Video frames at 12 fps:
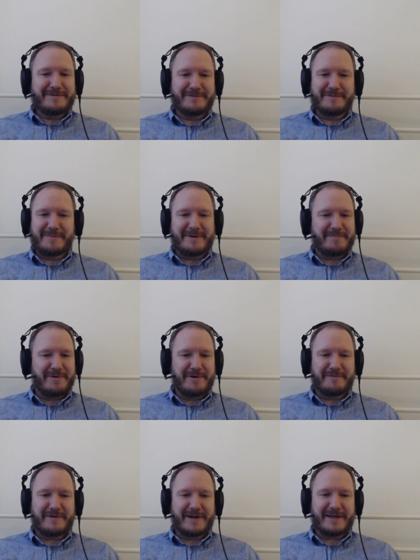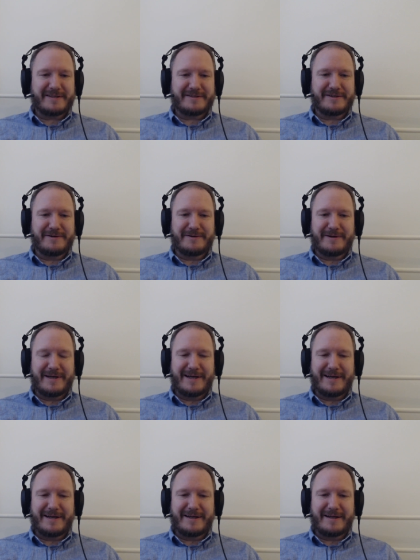would be perfect.
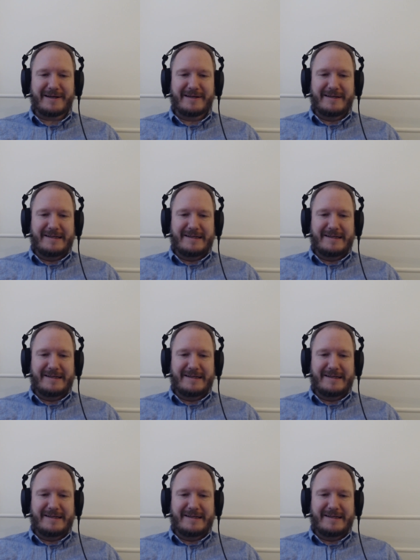So,